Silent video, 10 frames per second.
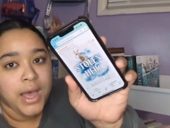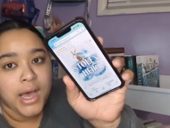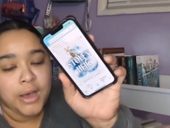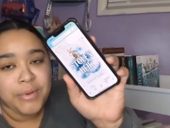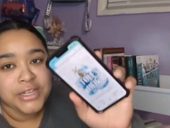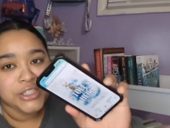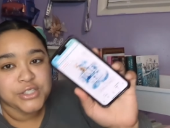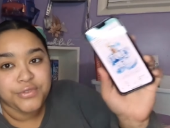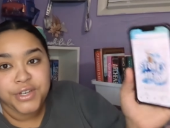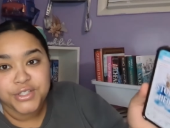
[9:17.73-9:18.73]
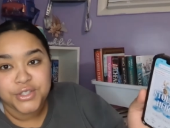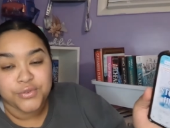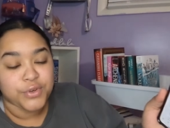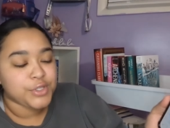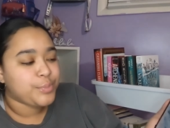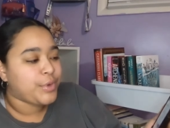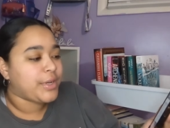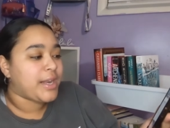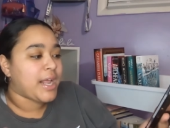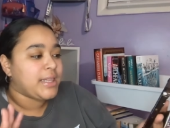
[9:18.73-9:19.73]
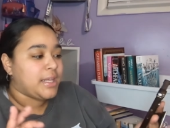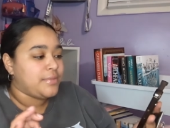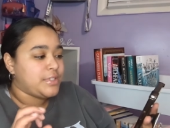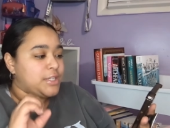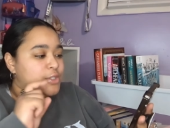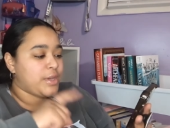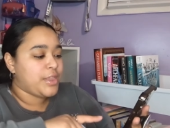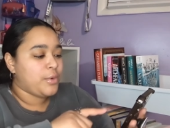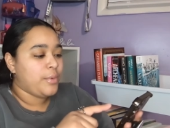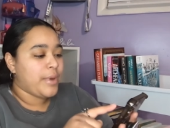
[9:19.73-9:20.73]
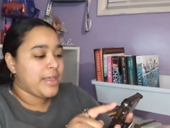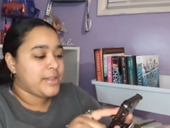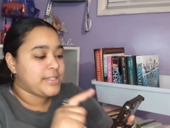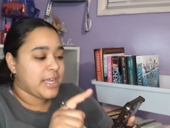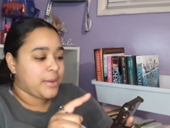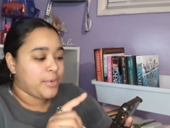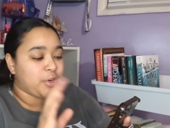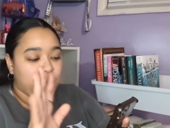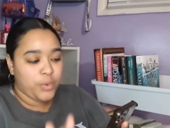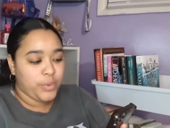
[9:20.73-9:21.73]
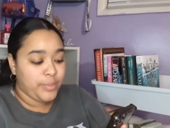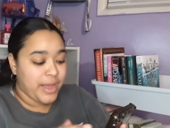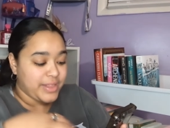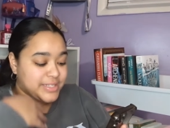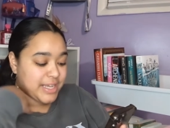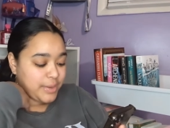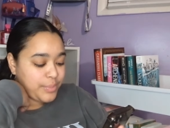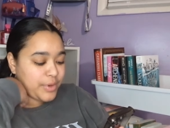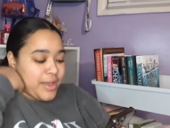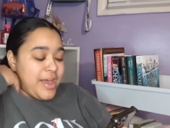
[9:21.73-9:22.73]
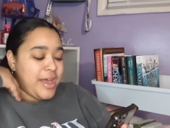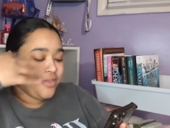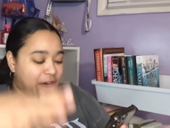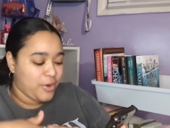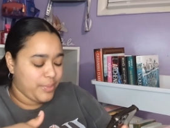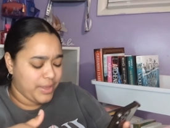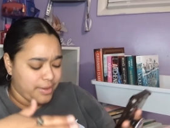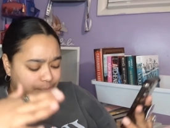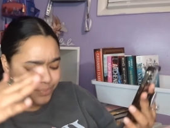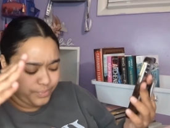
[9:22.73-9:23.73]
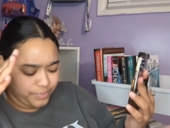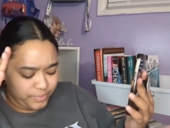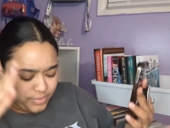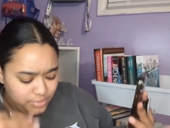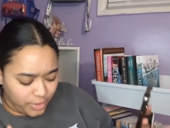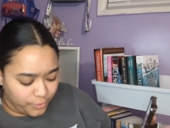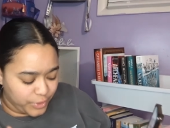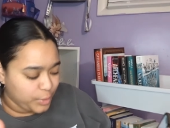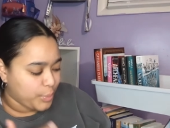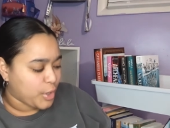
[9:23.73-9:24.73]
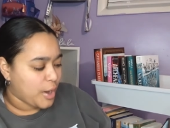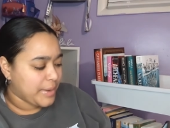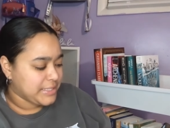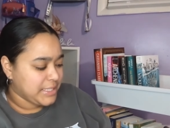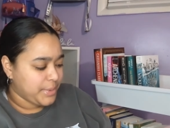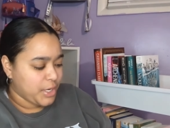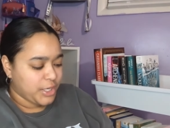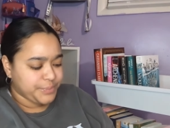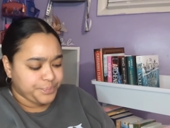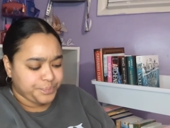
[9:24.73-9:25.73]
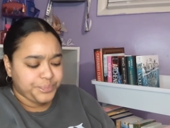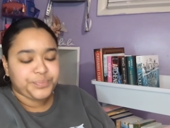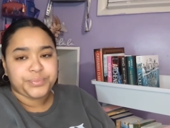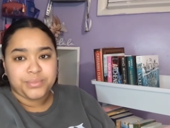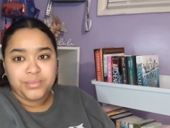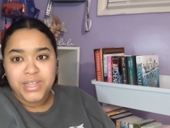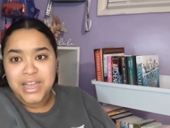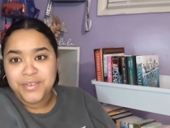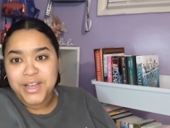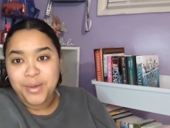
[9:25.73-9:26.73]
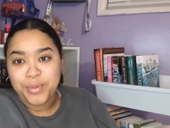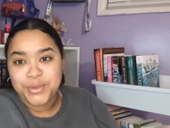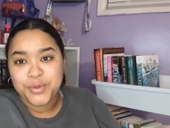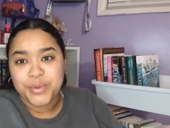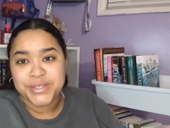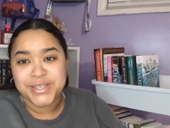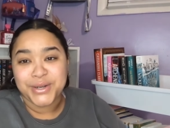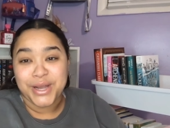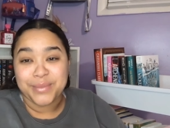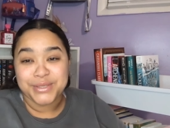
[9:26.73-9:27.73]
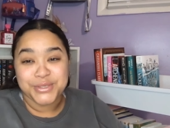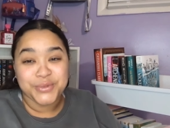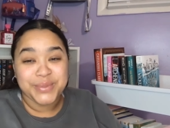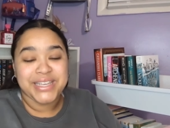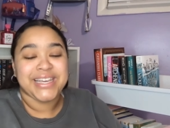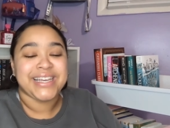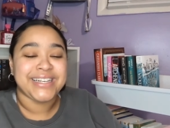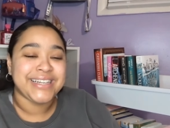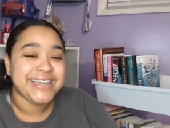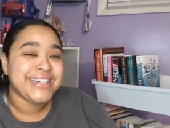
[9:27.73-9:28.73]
Um, I just finished the first book, and I loved it, so I think we'll buy the second book, no, we will buy the second book. That'll be the fifth book on my TBR. I have a couple new books that are coming to me in